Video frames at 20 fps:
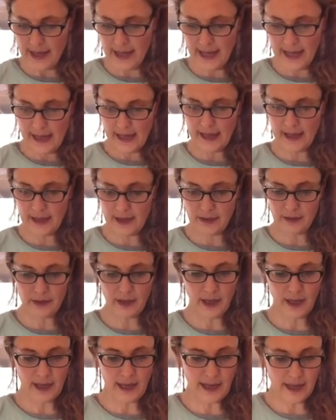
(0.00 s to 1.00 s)

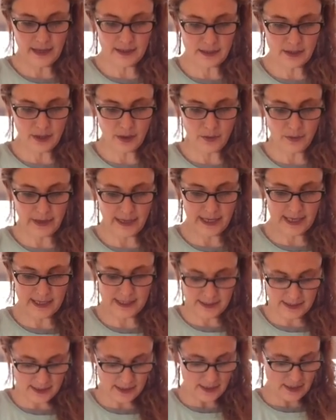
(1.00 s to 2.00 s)
And as
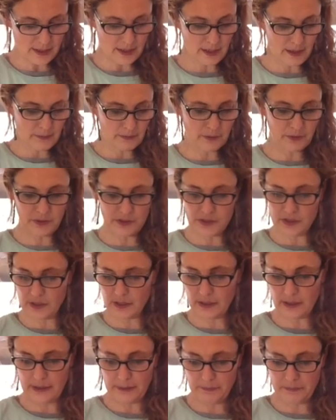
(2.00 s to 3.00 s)
always, I'm going to
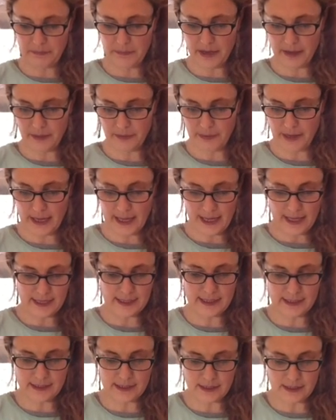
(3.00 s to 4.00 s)
clip my
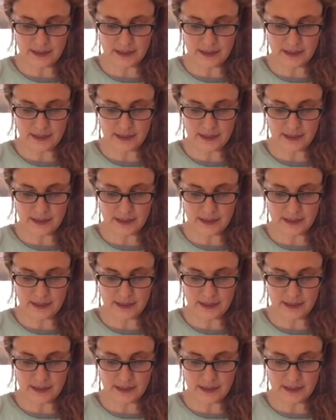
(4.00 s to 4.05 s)
threads.